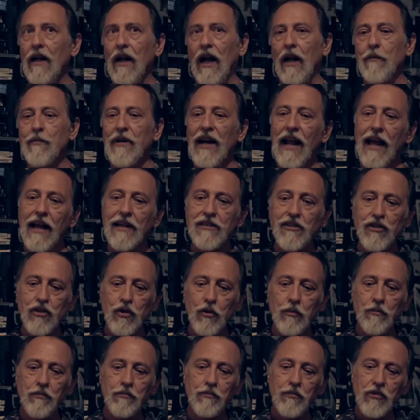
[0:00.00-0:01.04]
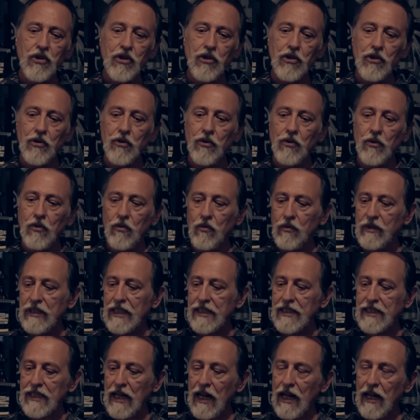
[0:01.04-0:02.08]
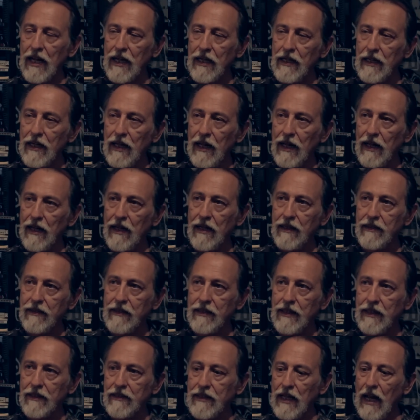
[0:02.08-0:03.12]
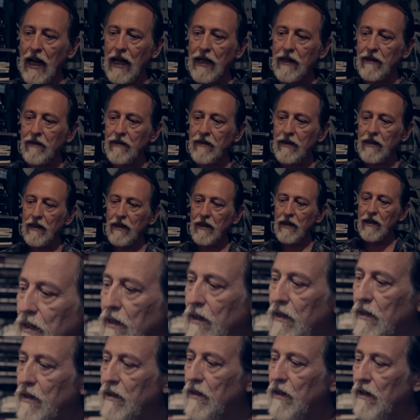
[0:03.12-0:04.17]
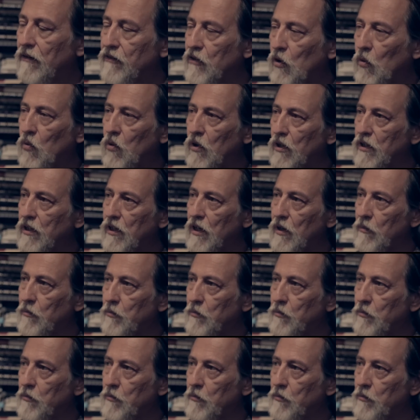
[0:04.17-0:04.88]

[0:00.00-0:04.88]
I've been asked to, to design and the title of the word